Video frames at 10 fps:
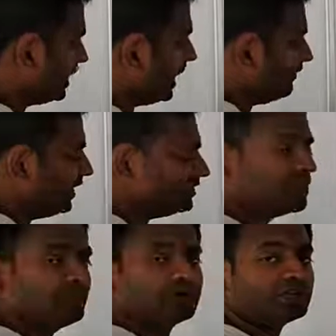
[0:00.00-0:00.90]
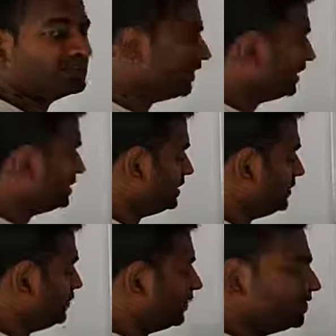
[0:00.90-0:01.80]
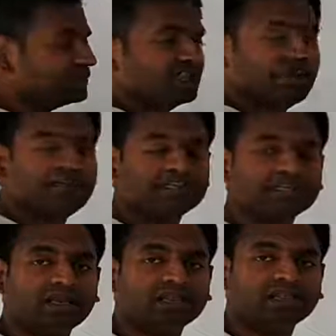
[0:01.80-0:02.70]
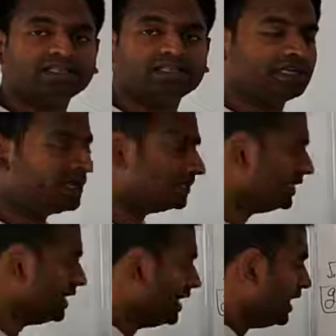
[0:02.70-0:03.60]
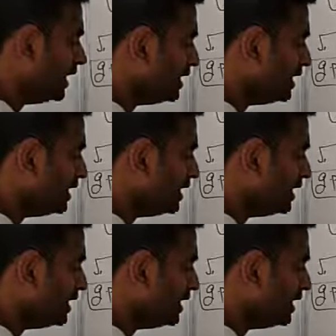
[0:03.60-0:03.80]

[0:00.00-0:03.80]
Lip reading: gravitational potential energy. What is gravitational potential energy?